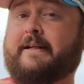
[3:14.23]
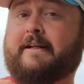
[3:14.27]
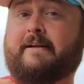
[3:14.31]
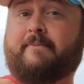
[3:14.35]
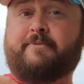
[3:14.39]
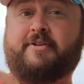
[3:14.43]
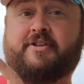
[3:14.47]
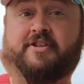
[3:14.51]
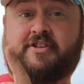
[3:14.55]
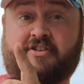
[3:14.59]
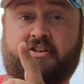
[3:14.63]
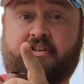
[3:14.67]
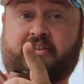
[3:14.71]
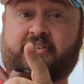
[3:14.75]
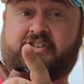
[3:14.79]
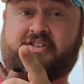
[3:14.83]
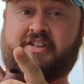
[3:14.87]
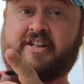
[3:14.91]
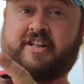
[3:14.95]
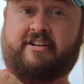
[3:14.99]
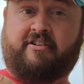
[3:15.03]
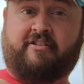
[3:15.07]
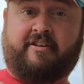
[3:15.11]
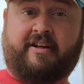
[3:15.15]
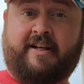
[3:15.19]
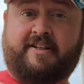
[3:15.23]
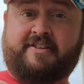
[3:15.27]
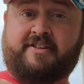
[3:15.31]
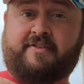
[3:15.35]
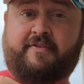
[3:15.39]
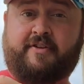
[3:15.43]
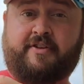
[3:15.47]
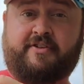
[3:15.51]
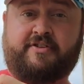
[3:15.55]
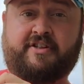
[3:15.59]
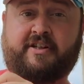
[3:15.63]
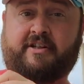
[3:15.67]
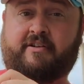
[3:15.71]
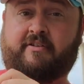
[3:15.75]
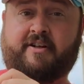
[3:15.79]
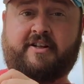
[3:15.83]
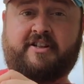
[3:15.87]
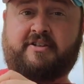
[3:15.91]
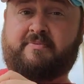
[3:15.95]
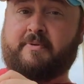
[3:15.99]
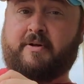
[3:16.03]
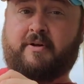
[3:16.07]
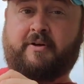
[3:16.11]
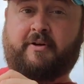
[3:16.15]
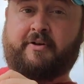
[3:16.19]
Um, the cigarettes, if you're a
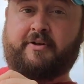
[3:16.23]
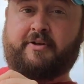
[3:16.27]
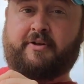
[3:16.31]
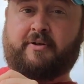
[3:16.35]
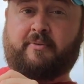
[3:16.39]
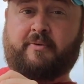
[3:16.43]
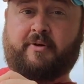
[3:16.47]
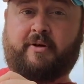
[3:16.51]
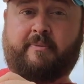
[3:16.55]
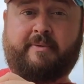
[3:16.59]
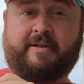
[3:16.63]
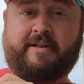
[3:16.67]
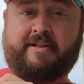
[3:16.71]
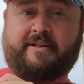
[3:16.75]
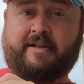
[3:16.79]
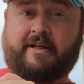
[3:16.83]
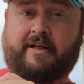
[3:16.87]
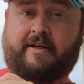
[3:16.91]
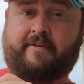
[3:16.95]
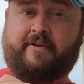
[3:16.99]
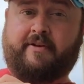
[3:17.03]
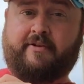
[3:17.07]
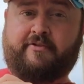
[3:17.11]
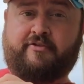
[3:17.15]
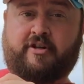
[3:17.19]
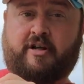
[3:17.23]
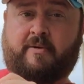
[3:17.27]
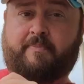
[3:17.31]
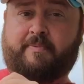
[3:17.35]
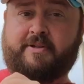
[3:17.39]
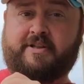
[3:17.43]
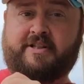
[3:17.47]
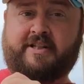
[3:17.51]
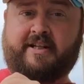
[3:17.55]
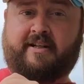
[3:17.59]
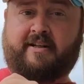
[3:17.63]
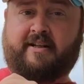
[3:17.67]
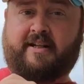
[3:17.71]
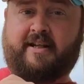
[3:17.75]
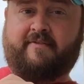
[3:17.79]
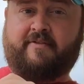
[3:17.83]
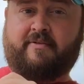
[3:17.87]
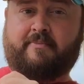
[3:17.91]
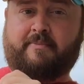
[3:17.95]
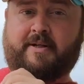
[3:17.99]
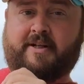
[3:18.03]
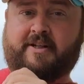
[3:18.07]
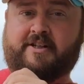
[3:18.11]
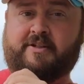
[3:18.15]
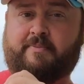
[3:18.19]
cigarette smoker, you don't want to be there. They're dropping 10,
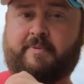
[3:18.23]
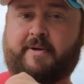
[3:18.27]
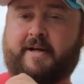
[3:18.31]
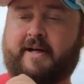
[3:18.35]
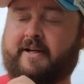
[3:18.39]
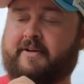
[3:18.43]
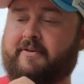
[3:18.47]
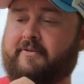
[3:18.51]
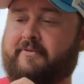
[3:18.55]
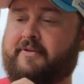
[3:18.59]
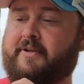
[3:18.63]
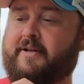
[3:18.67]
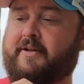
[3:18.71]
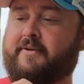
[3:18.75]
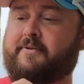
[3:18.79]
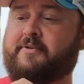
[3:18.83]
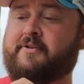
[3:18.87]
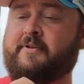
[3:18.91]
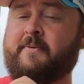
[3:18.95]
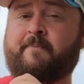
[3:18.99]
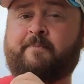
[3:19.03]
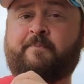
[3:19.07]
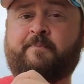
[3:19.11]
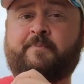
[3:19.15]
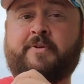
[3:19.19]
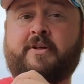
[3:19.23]
11 bucks a pack on those.